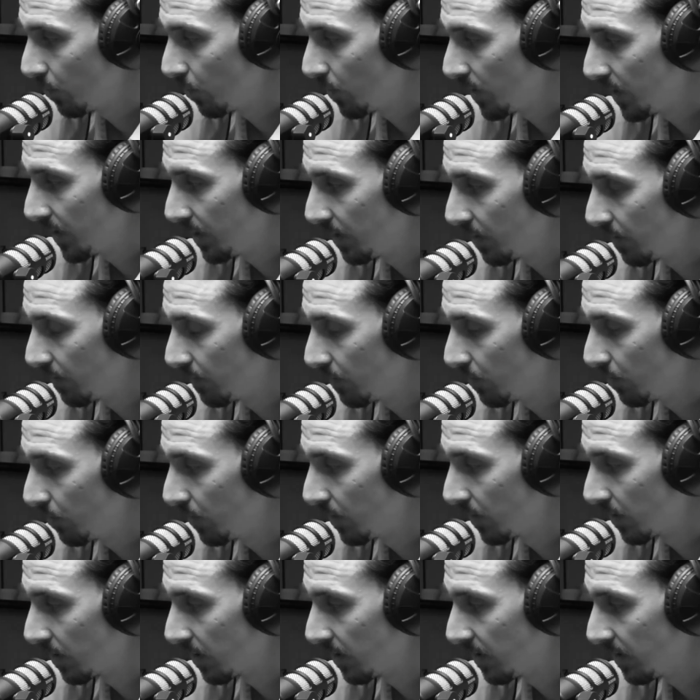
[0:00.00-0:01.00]
way of
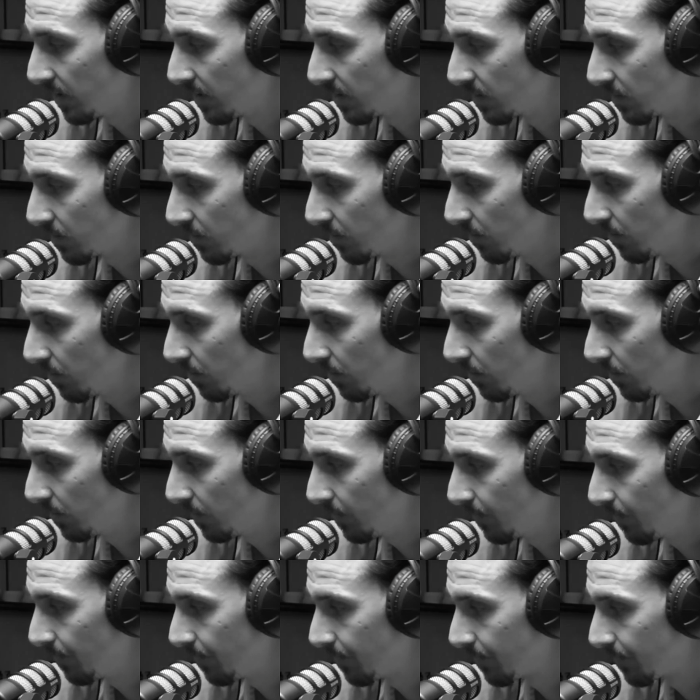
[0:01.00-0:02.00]
doing things. So